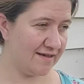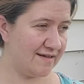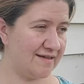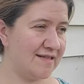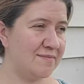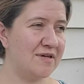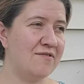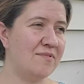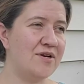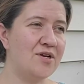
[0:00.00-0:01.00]
Um,
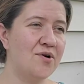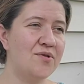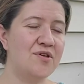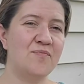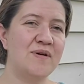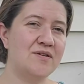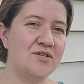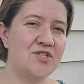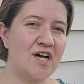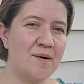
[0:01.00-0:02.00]
if we know that you've been to the
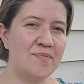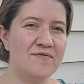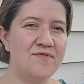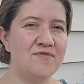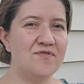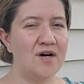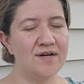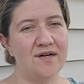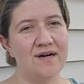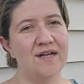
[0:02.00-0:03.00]
shop if you've gone
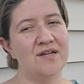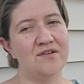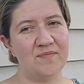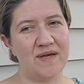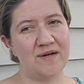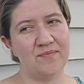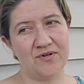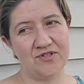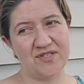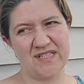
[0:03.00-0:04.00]
on and you've made a
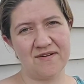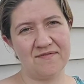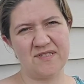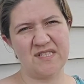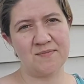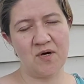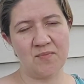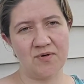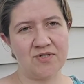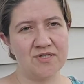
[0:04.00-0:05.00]
purchase, even if it's a small
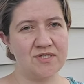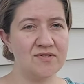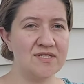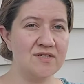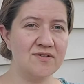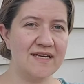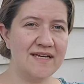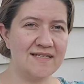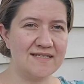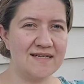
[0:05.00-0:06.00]
purchase. You'll still
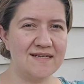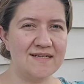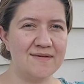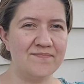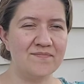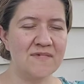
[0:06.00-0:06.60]
get um,